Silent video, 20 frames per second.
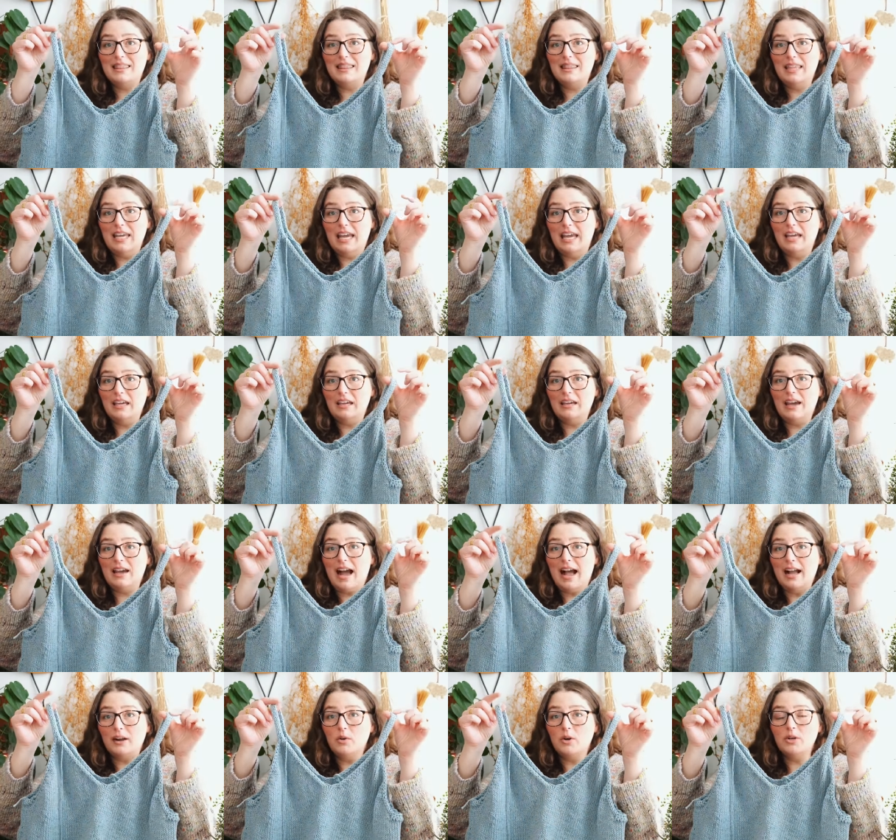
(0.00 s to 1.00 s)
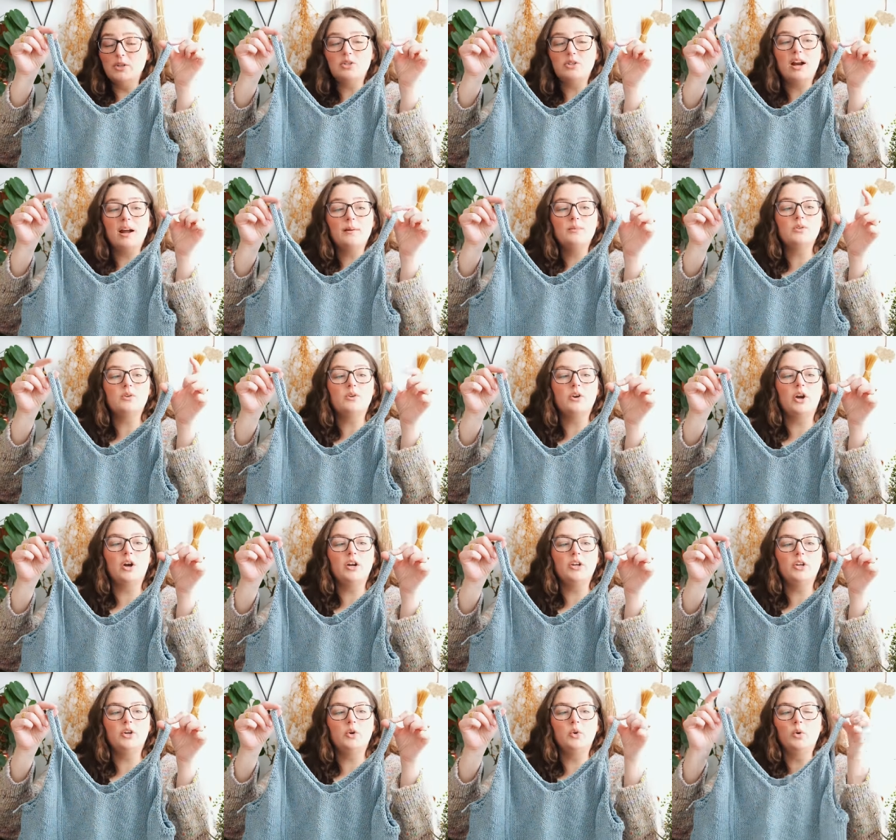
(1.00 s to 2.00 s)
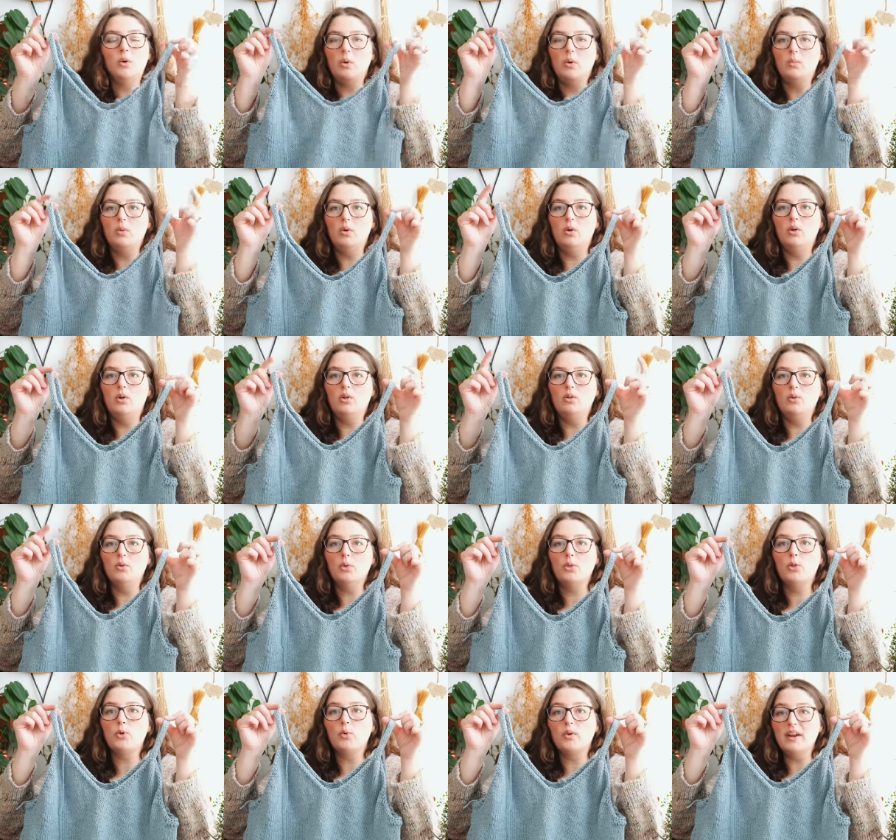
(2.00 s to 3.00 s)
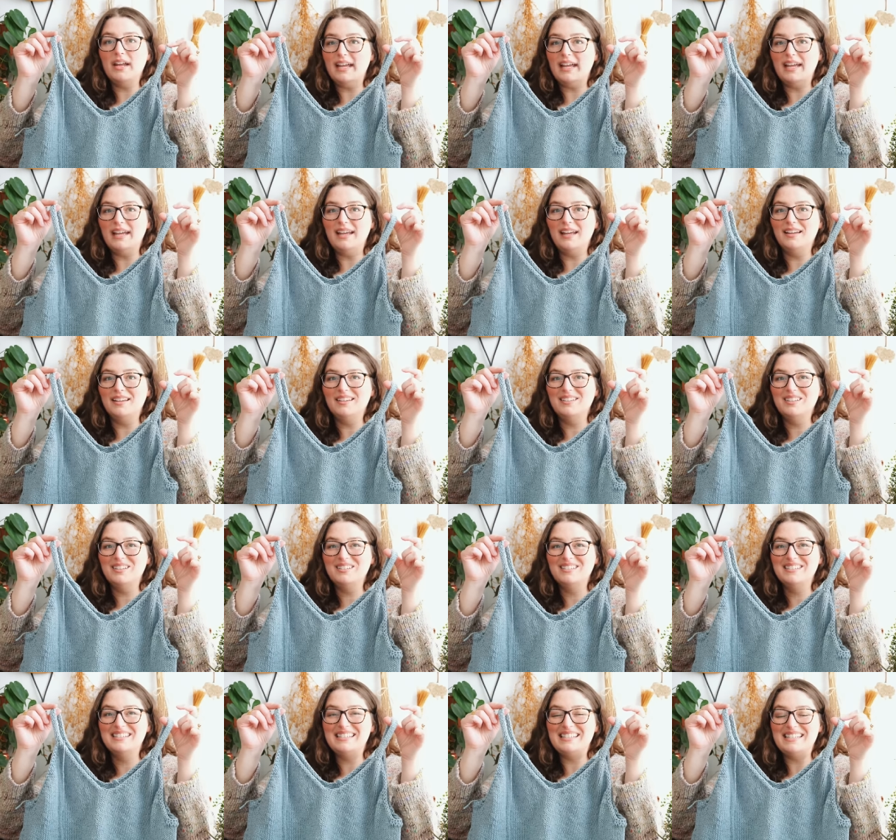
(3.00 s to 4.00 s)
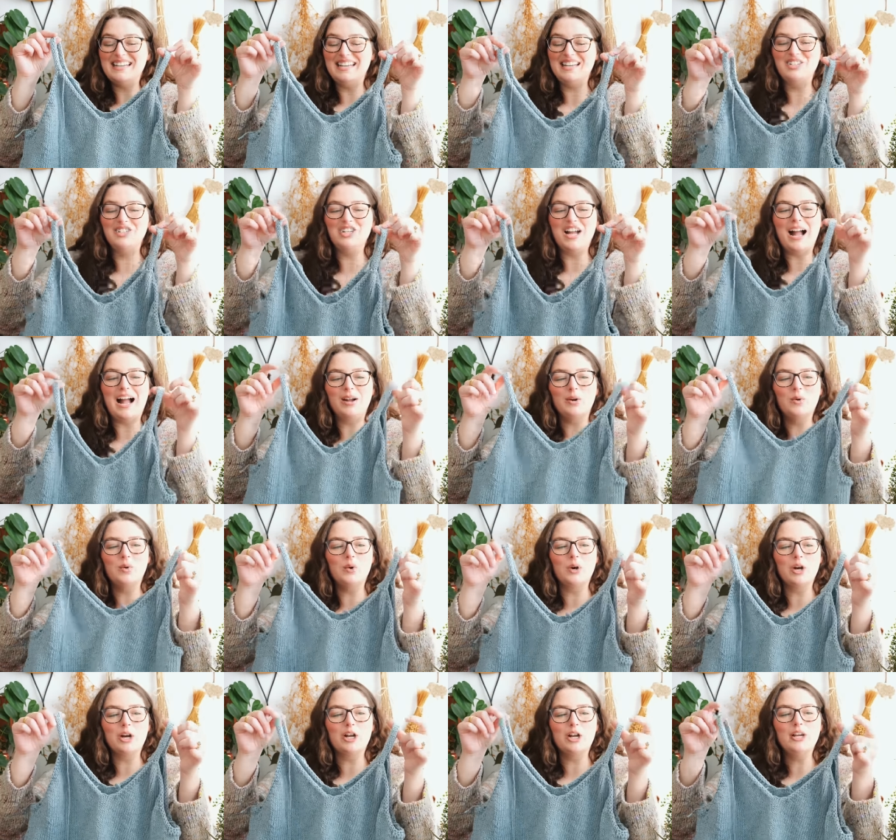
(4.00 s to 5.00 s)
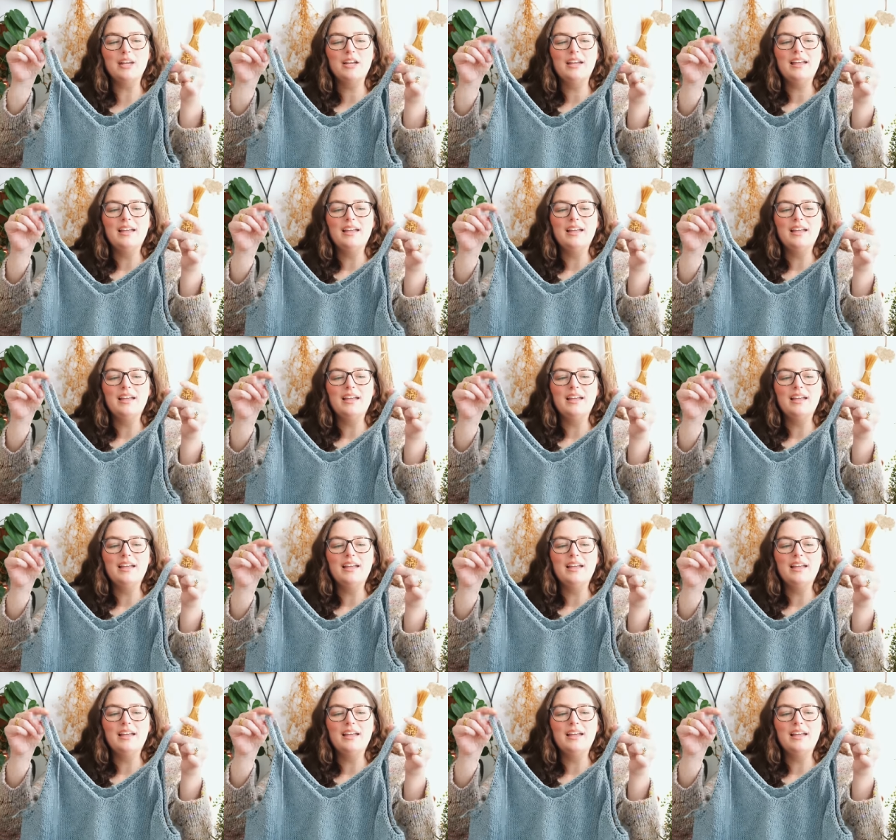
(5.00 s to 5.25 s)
thick I-cord straps. They're not your normal three-stitch I-cord.